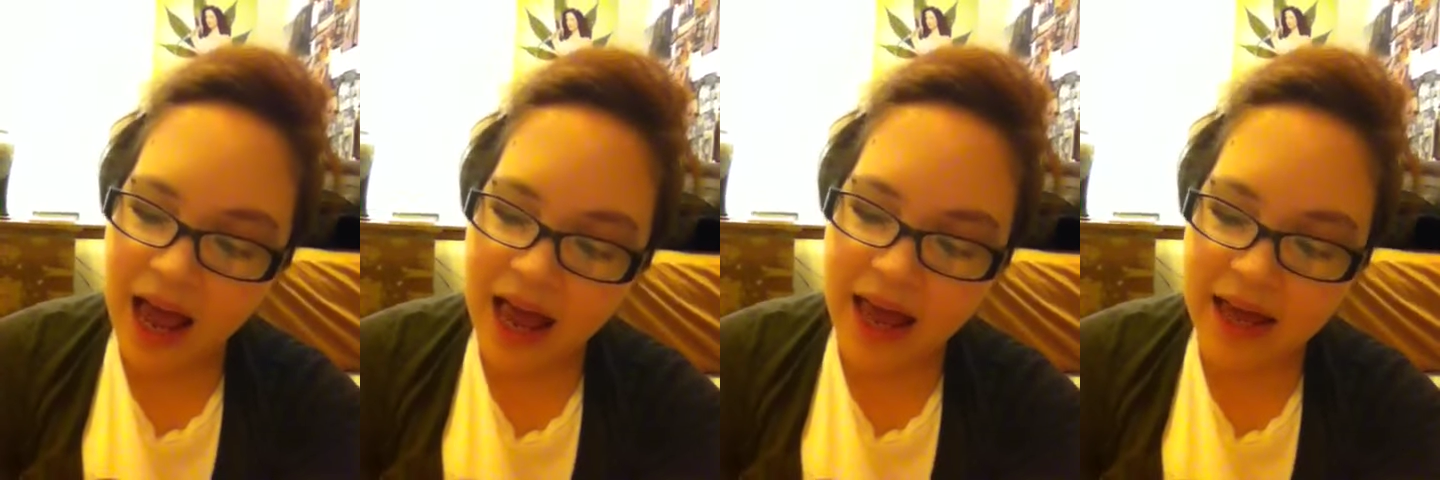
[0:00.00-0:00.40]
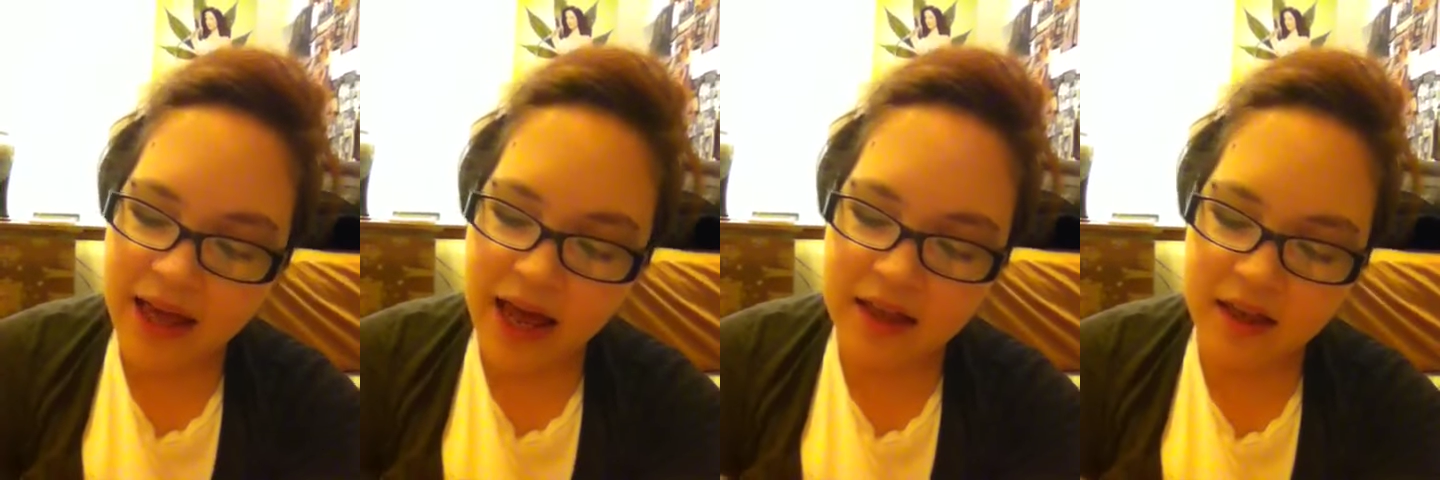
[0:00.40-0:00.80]
I
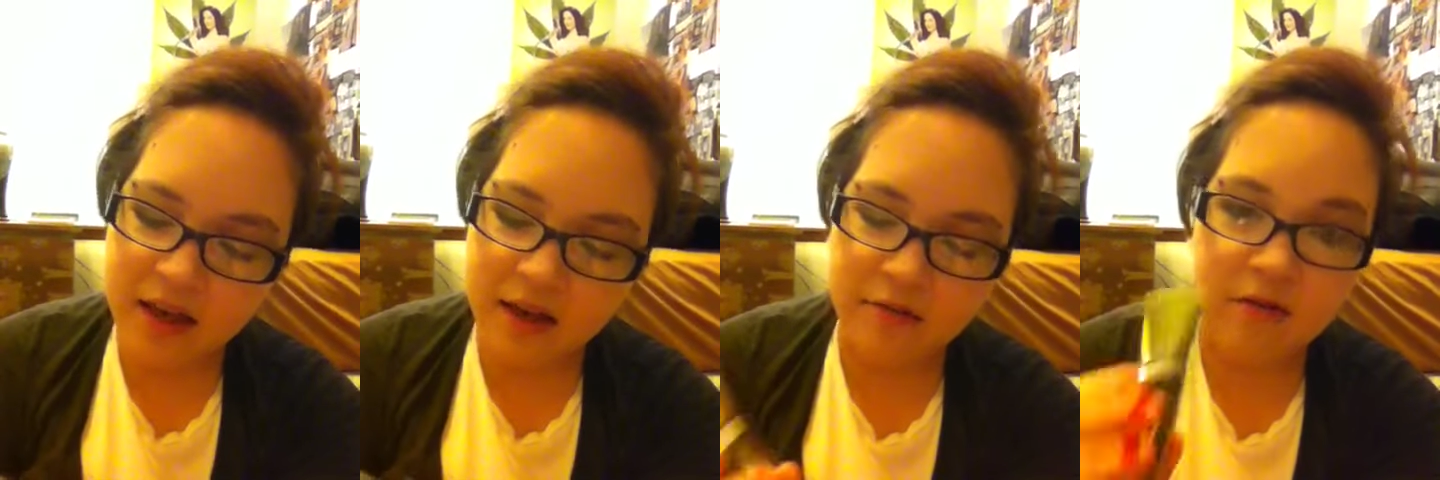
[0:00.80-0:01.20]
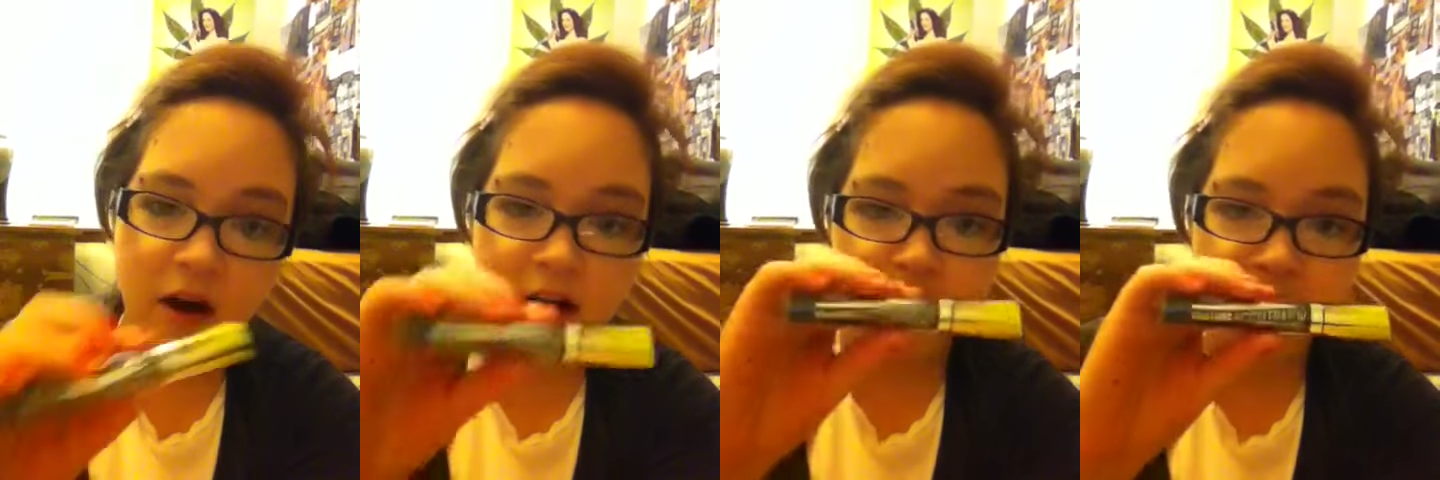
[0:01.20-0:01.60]
got the
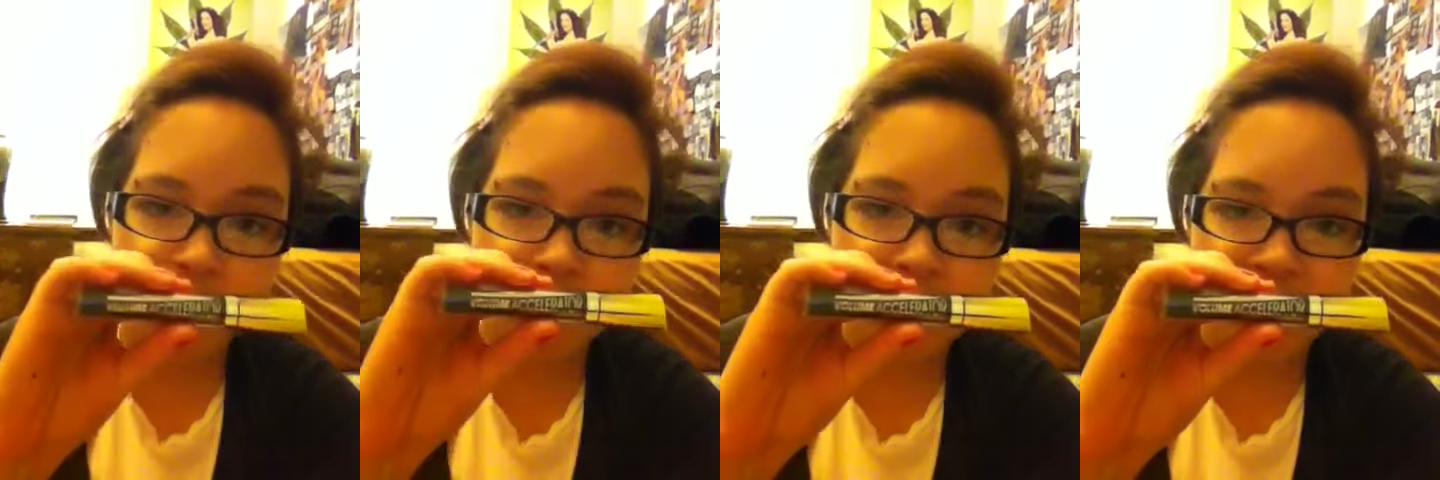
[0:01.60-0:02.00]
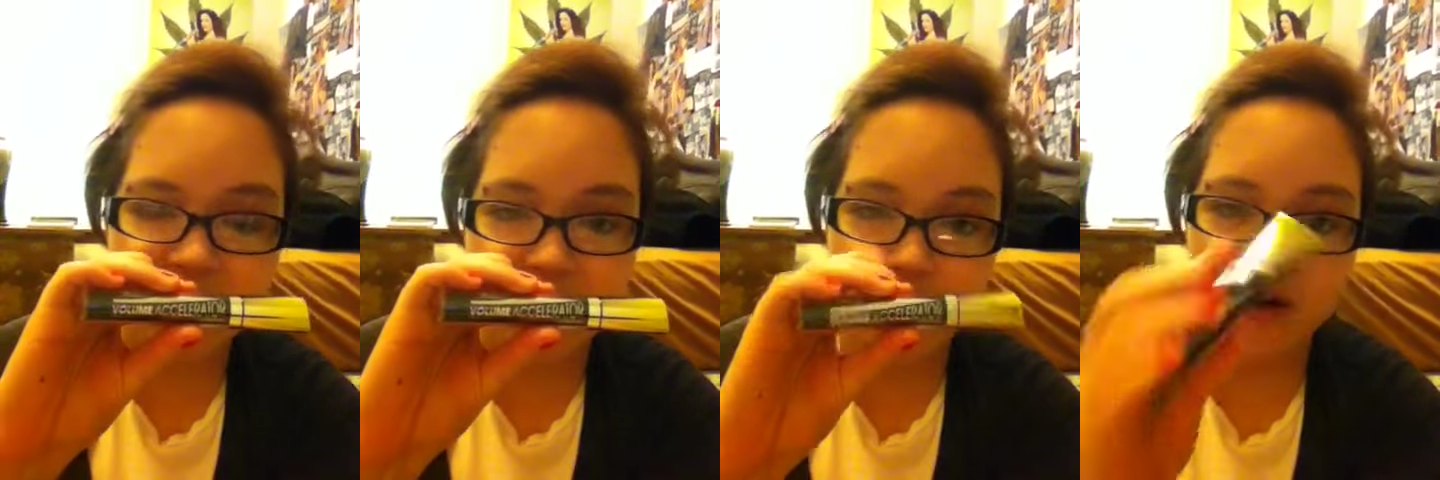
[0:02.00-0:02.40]
Volume
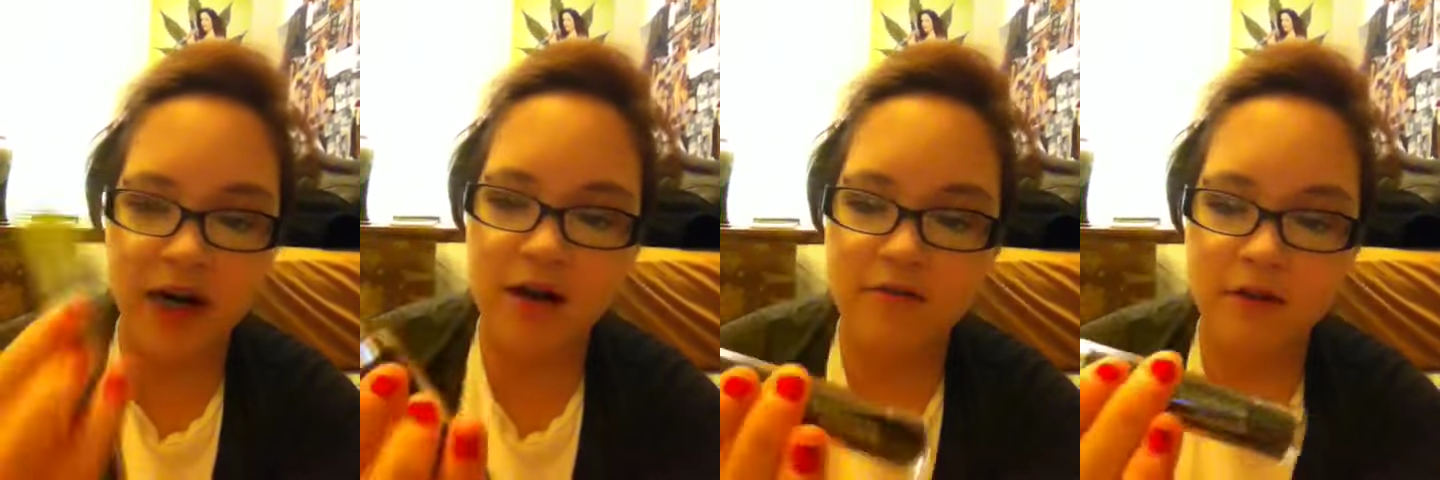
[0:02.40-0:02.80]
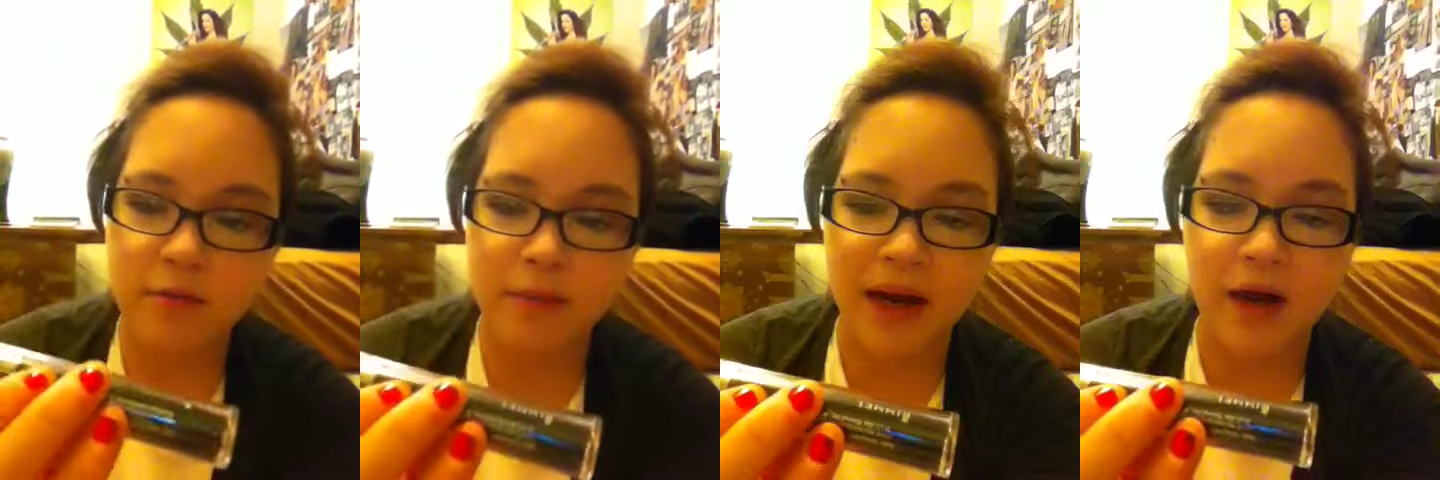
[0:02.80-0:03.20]
Accelerator
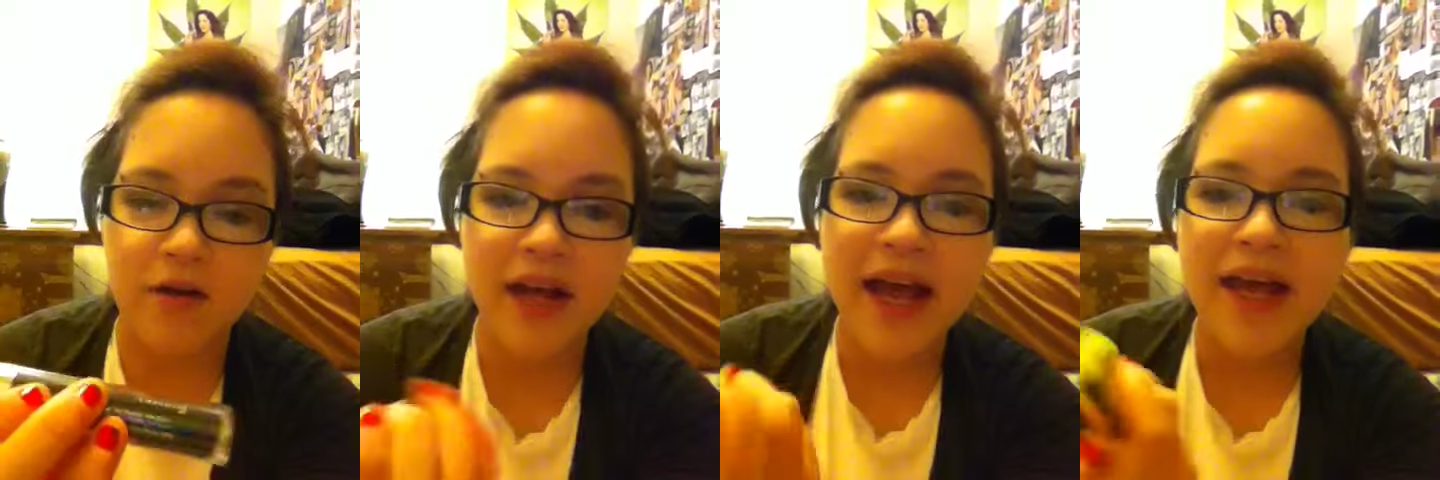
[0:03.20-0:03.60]
from Rimmel.